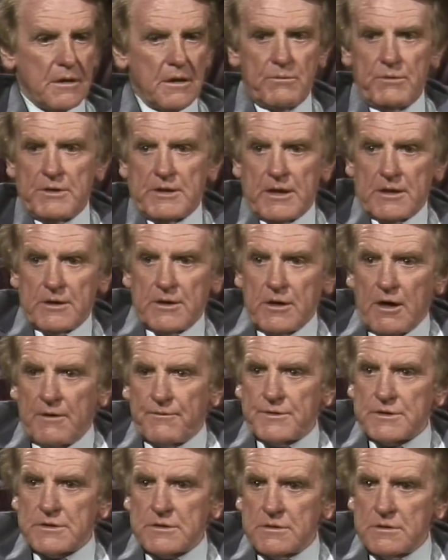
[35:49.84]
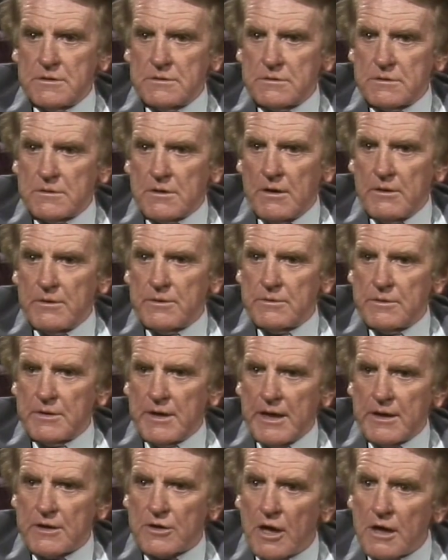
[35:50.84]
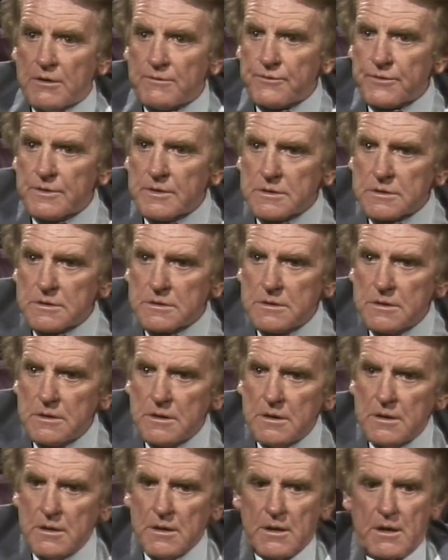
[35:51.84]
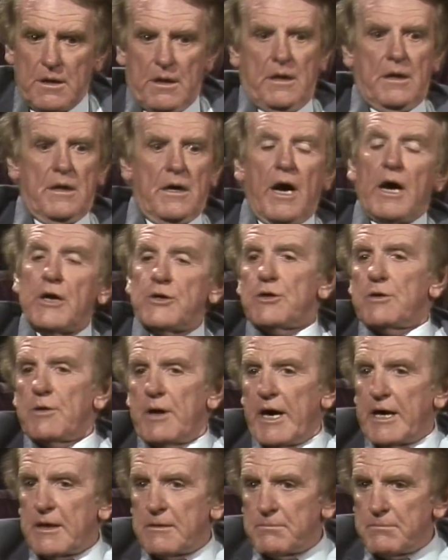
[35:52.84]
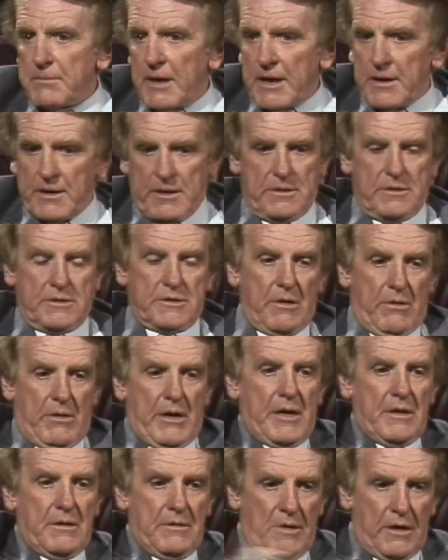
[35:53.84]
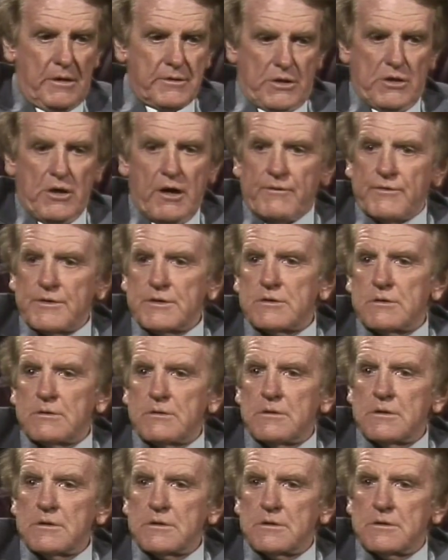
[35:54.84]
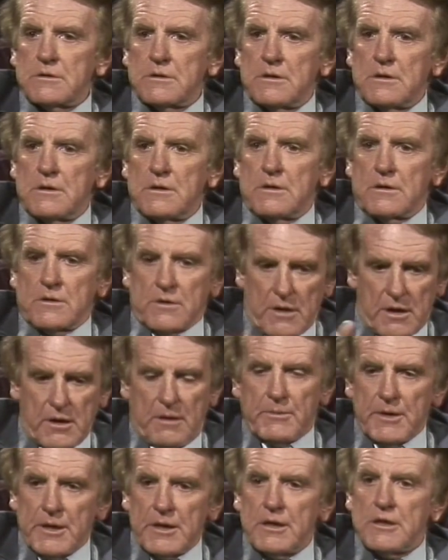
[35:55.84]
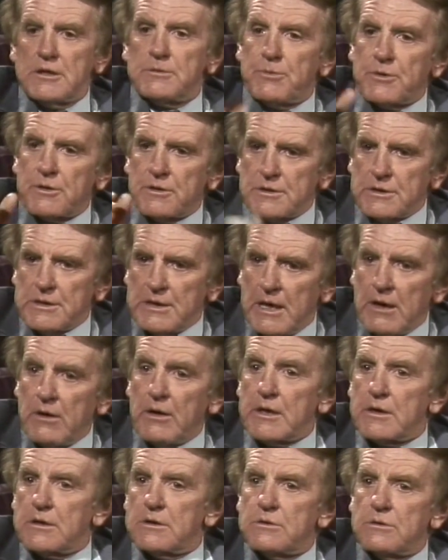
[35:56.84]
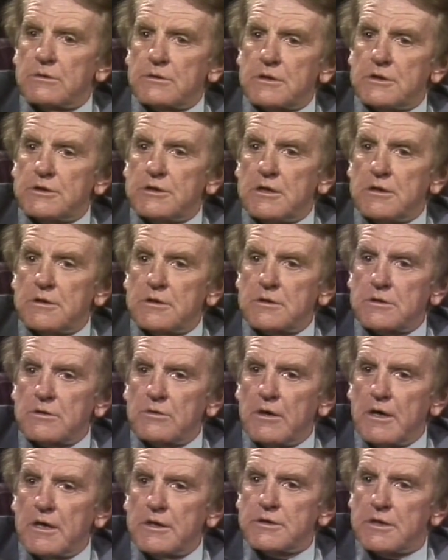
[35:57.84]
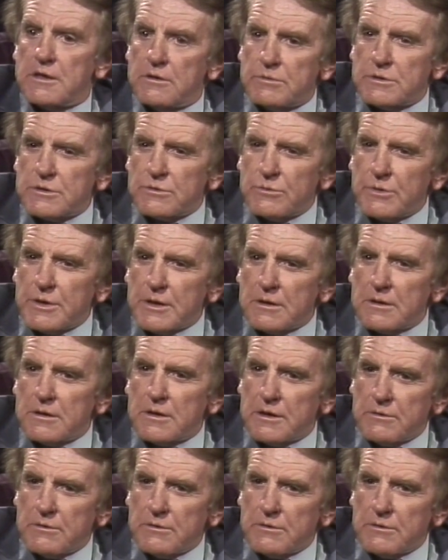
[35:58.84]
Went down the office and corridor and had a conference. I knew I hadn't made it, so I locked the office doors, got on my knees, because now I could talk to Jesus Christ. He was real.